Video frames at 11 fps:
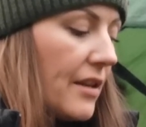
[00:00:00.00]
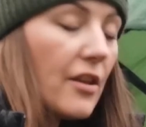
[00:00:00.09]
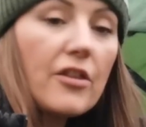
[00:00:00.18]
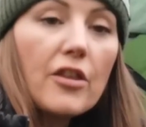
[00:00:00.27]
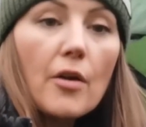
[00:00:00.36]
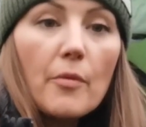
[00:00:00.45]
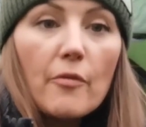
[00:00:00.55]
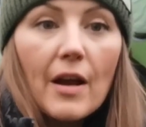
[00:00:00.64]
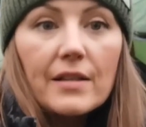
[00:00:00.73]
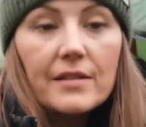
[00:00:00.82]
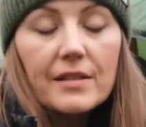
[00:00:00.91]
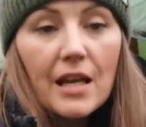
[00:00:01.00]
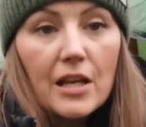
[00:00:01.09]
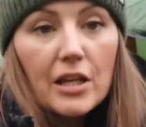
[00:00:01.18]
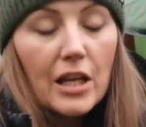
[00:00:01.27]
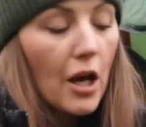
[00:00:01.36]
in a Thermarest
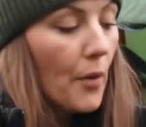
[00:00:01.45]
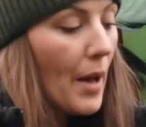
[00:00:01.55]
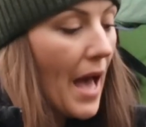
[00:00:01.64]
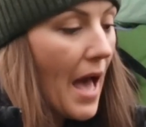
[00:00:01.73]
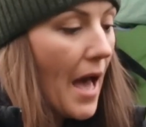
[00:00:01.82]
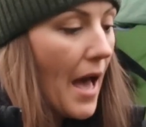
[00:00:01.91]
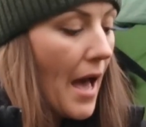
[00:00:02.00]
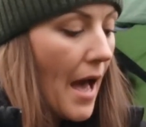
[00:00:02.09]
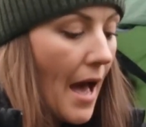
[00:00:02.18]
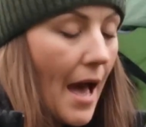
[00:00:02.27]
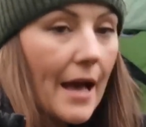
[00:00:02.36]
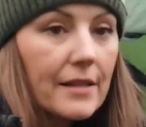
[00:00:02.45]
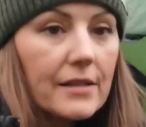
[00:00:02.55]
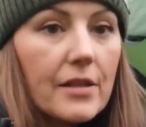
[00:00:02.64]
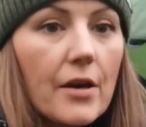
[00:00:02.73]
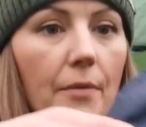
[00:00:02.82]
Neoair
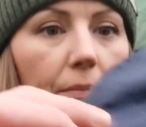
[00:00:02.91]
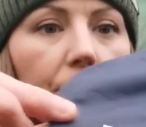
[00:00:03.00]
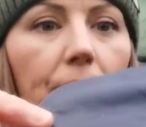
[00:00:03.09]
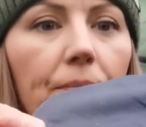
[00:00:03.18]
Xtherm.